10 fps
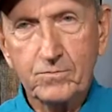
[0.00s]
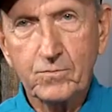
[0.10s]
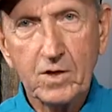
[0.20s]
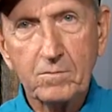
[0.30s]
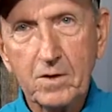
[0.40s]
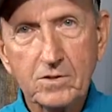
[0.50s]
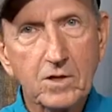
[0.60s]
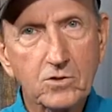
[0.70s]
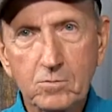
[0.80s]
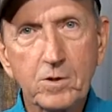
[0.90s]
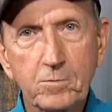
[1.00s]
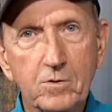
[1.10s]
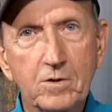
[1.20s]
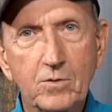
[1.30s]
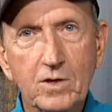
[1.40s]
everybody's not good
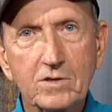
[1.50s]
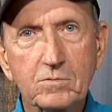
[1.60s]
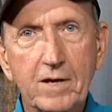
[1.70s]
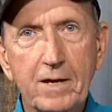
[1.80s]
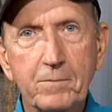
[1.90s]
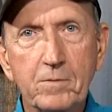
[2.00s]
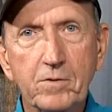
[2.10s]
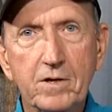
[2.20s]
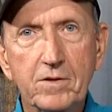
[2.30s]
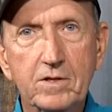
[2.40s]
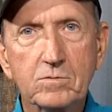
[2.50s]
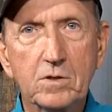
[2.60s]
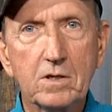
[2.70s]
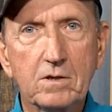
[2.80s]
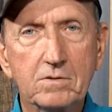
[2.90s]
people. I mean, we got some bad people out there. Some
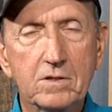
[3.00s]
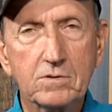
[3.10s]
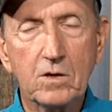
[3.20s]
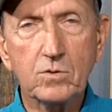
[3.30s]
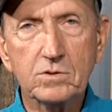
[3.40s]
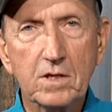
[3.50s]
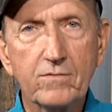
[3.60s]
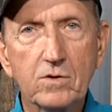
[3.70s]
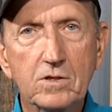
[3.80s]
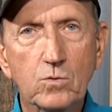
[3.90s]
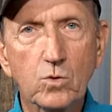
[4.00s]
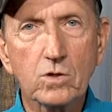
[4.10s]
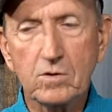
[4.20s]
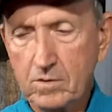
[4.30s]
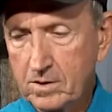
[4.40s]
there's always evil in the
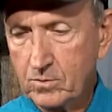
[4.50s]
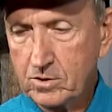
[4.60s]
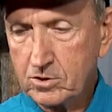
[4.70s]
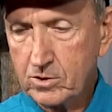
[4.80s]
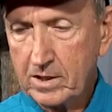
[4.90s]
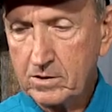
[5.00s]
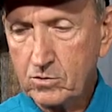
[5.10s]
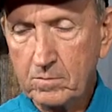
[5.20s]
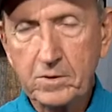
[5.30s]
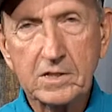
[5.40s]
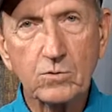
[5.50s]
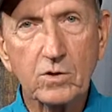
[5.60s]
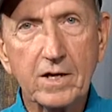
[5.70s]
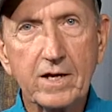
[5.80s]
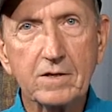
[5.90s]
world, and we just try to do our best we
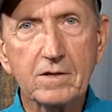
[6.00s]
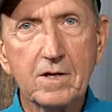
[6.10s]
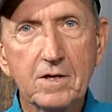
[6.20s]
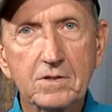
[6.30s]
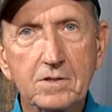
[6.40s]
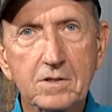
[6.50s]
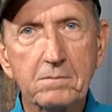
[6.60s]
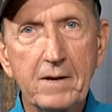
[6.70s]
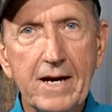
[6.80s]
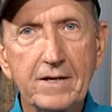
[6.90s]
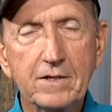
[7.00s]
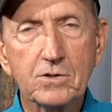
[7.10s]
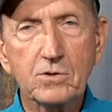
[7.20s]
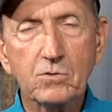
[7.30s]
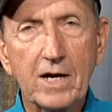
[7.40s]
can to to combat it and
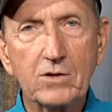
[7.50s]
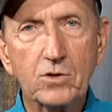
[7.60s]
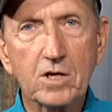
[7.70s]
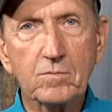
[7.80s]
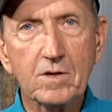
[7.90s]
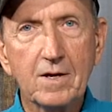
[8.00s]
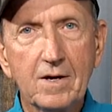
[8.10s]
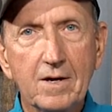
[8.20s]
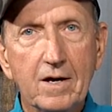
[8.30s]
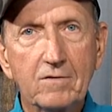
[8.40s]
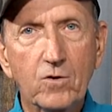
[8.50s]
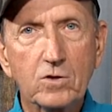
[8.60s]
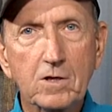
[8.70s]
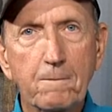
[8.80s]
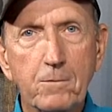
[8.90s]
do the right thing. But as
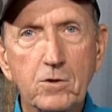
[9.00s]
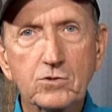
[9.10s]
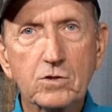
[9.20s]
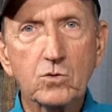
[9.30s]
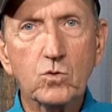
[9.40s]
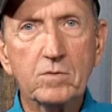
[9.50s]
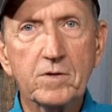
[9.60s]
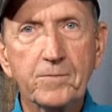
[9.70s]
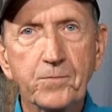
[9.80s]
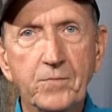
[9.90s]
far as our personal equipment,